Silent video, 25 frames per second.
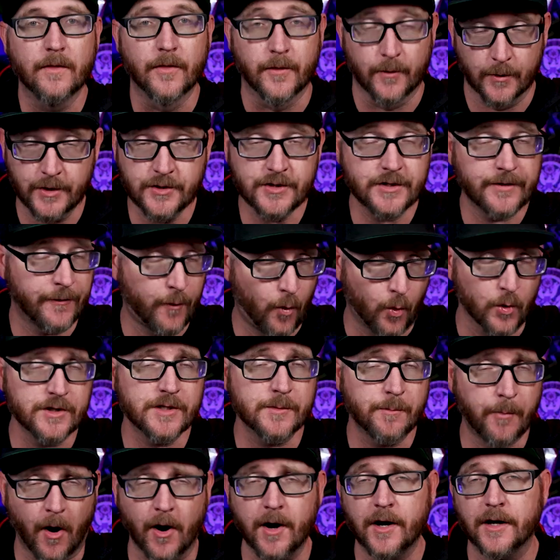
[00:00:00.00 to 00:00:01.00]
There is, of
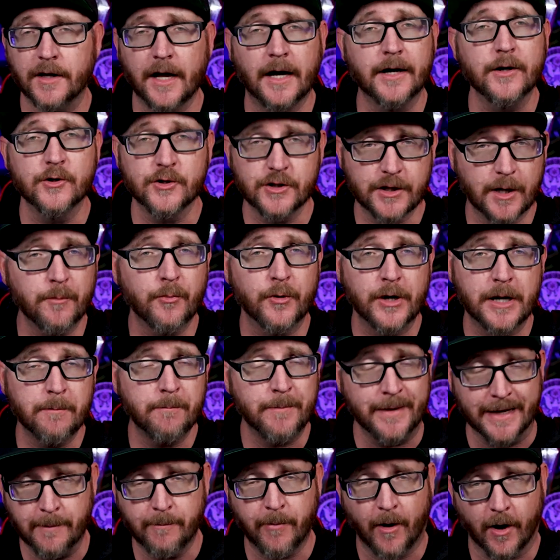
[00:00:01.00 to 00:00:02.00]
course, a parking lot, usually a pretty
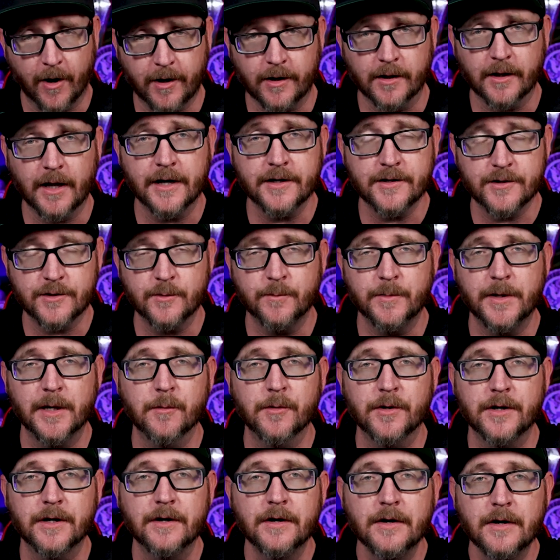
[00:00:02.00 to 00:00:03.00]
big parking lot to be
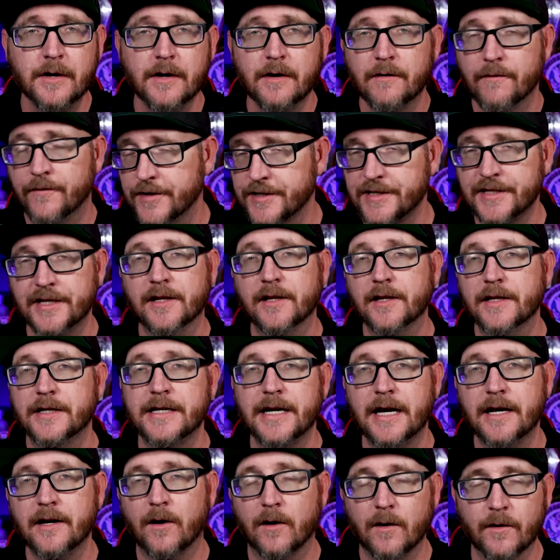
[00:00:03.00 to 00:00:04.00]
able to
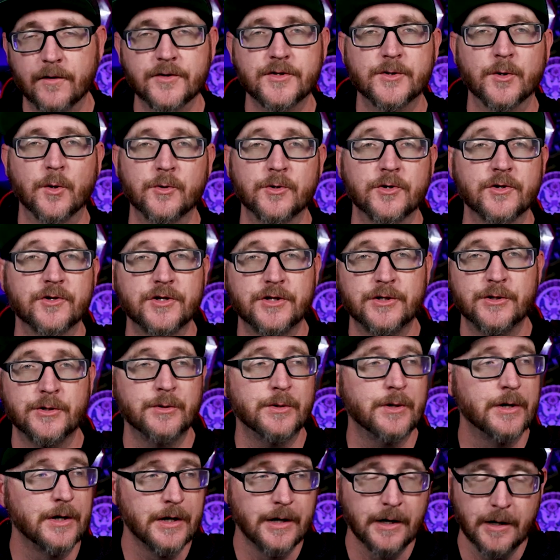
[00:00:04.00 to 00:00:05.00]
facilitate all the soldiers
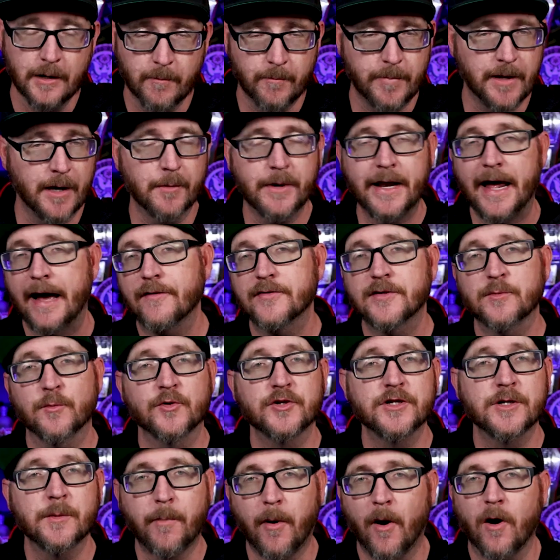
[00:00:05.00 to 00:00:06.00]
to be able to have
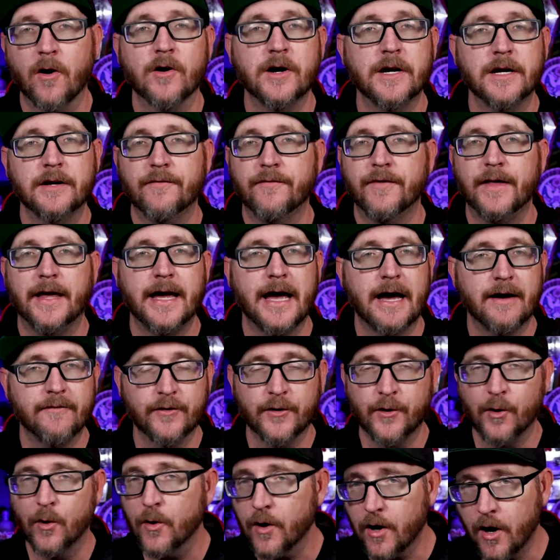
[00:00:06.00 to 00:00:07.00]
somewhere to park if they have
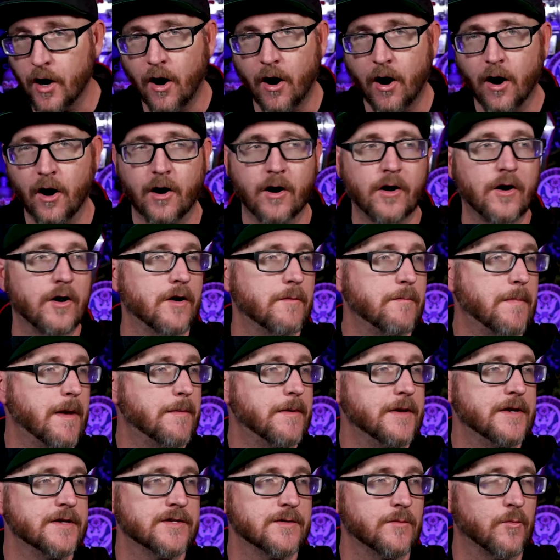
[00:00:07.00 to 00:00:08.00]
their own car,
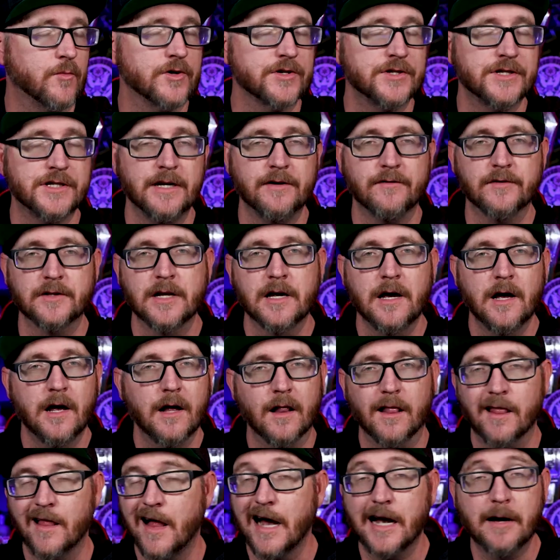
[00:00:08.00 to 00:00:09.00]
maybe somewhere to even
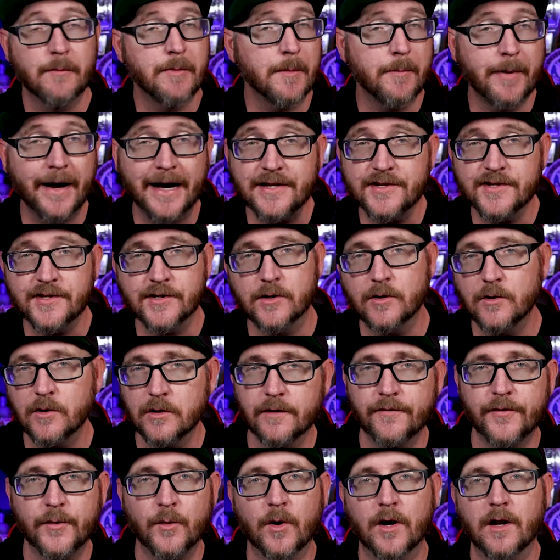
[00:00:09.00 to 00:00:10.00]
lock up a
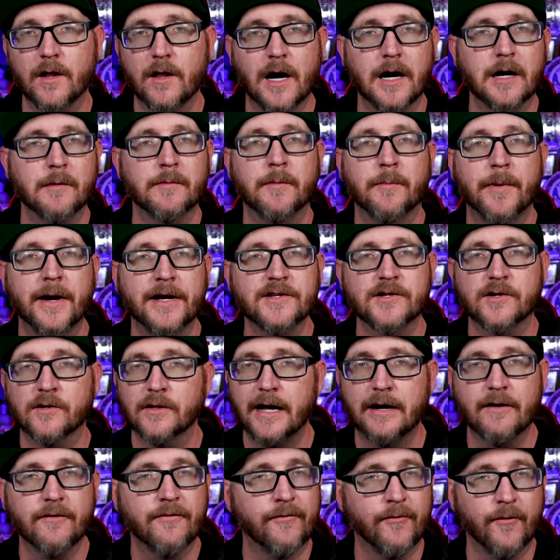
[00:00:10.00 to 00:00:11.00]
bicycle. If you want to lock up a
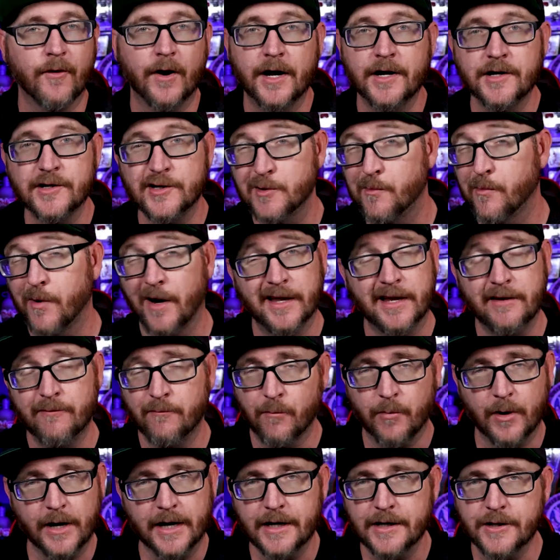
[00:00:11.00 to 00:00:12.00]
bicycle out front, you can probably
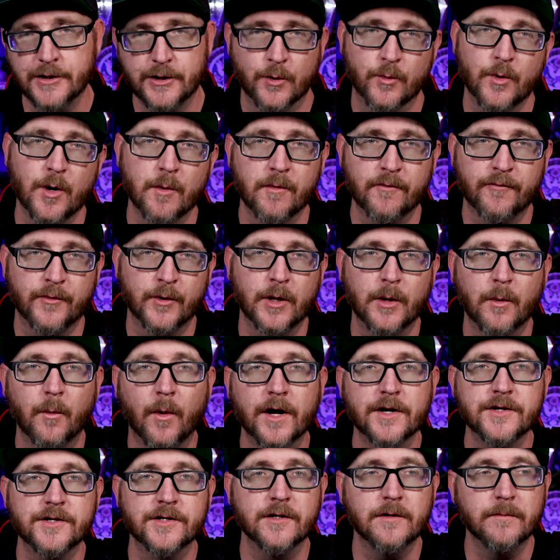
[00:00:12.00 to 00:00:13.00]
even bring it into your room if you really
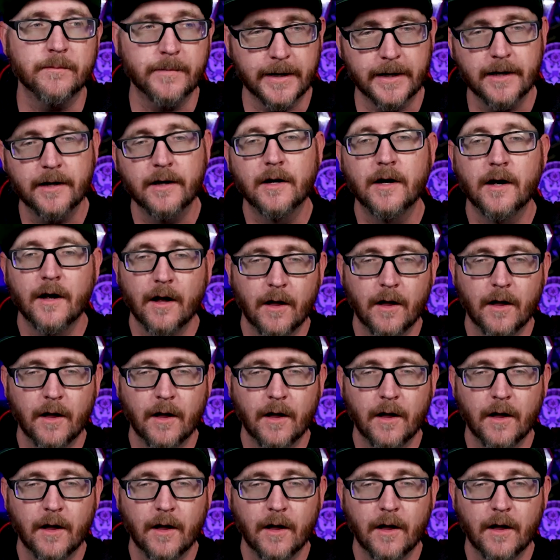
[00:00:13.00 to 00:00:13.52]
want to, but